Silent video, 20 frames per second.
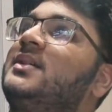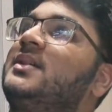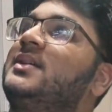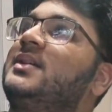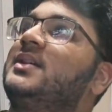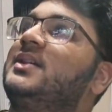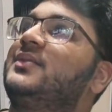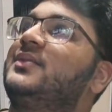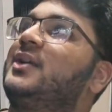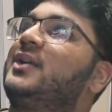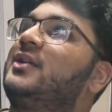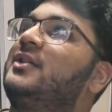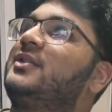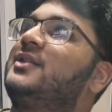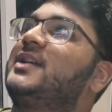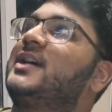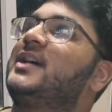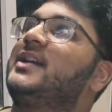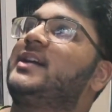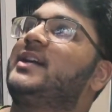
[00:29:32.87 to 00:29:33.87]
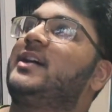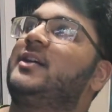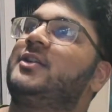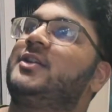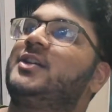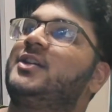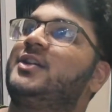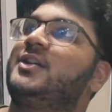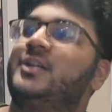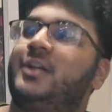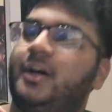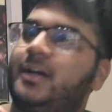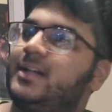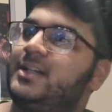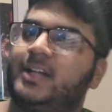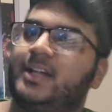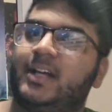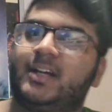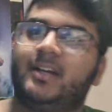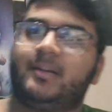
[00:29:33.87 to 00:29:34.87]
If you don't know Nerd Out, you gotta
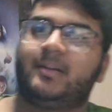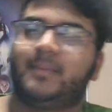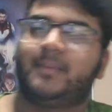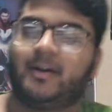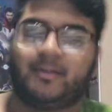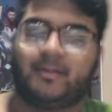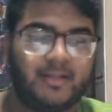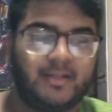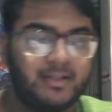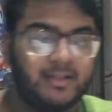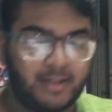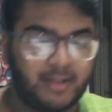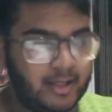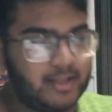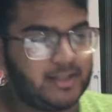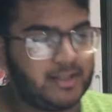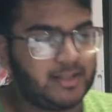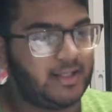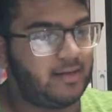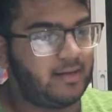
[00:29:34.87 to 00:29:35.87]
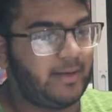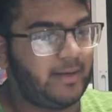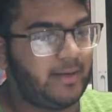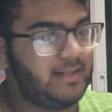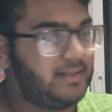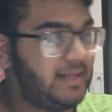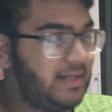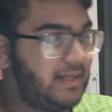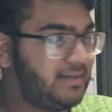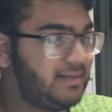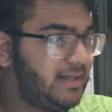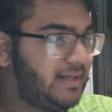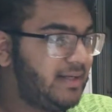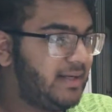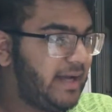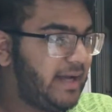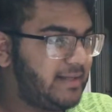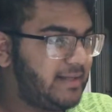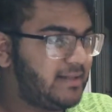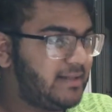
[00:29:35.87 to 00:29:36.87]
check them out. You gotta check them as a
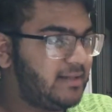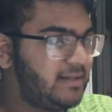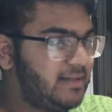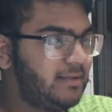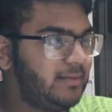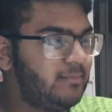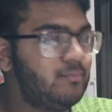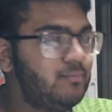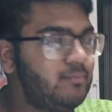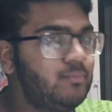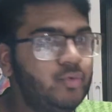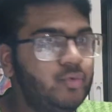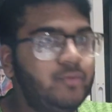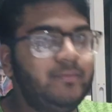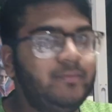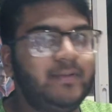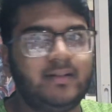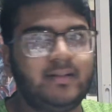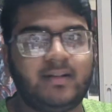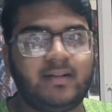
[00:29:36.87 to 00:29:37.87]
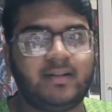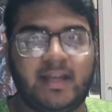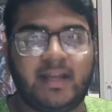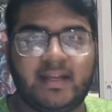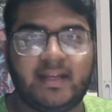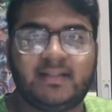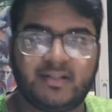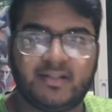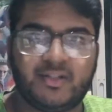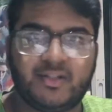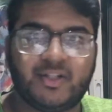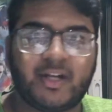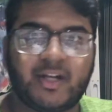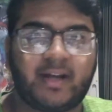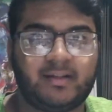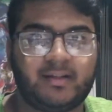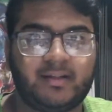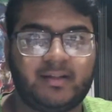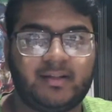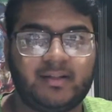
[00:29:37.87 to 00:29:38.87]
like movie related
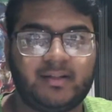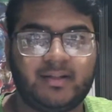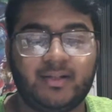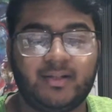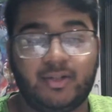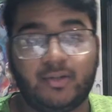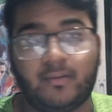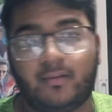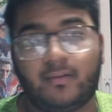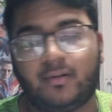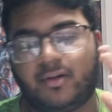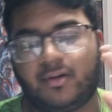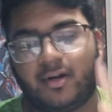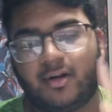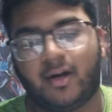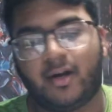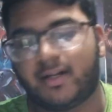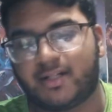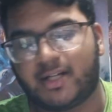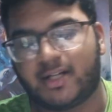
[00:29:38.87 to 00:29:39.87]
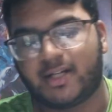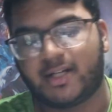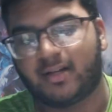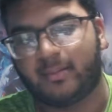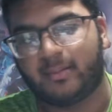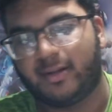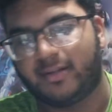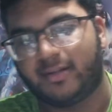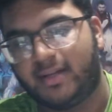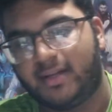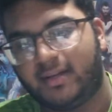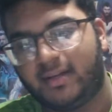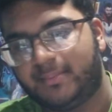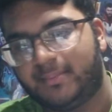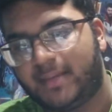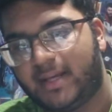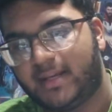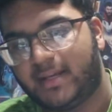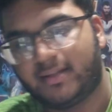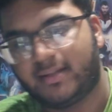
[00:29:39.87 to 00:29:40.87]
channel. You gotta check them out. They
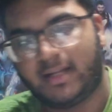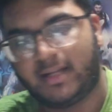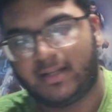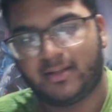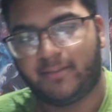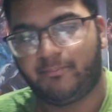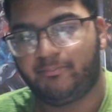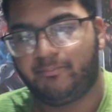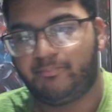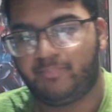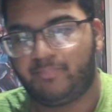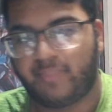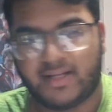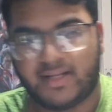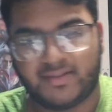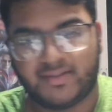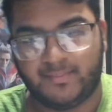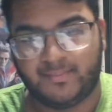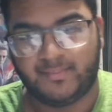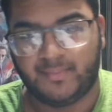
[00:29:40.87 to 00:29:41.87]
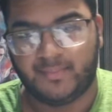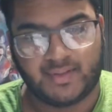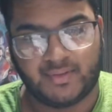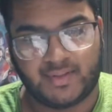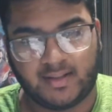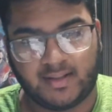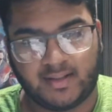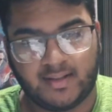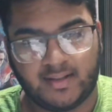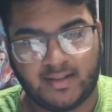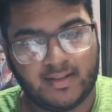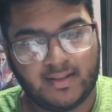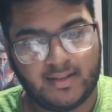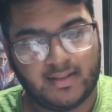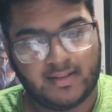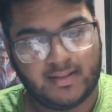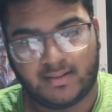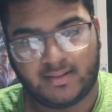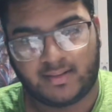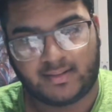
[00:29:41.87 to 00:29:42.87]
make like the best music.
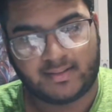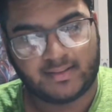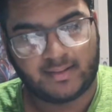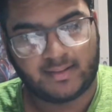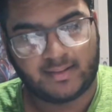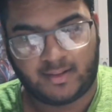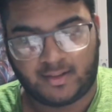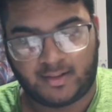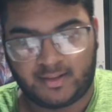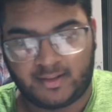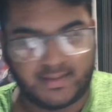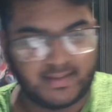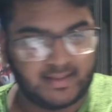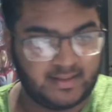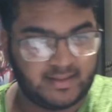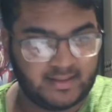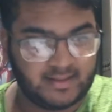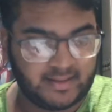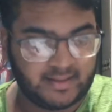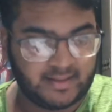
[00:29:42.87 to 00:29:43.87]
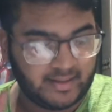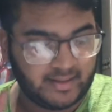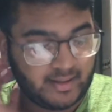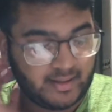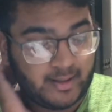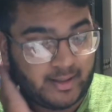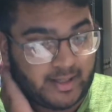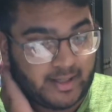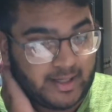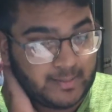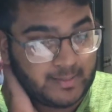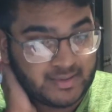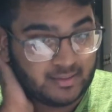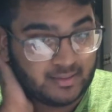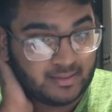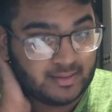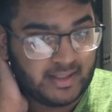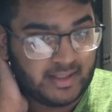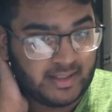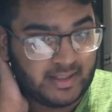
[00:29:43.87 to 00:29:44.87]
Like honestly, they are
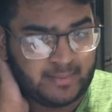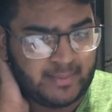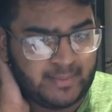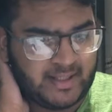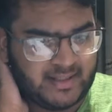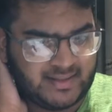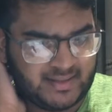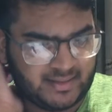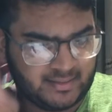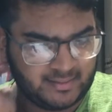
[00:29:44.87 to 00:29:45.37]
absolutely amazing.